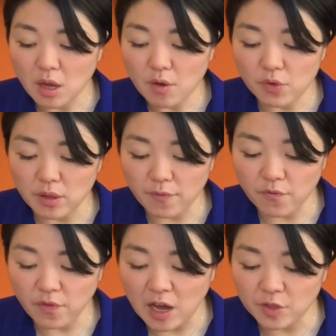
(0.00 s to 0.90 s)
For the
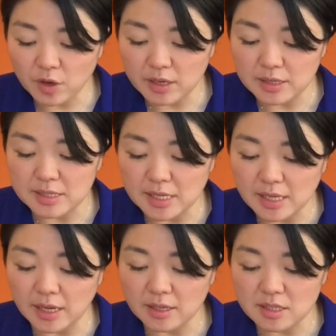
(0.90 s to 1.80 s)
Father is
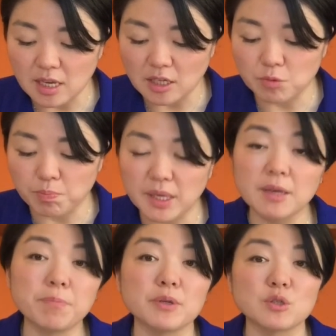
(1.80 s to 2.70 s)
seeking such
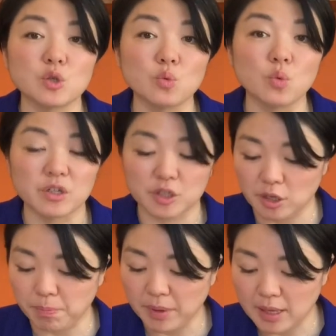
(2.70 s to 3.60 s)
people to
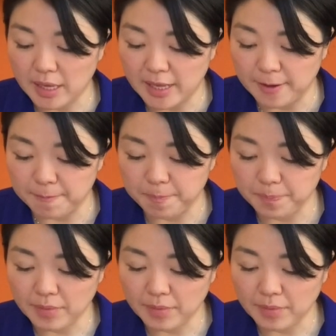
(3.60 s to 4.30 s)
worship him.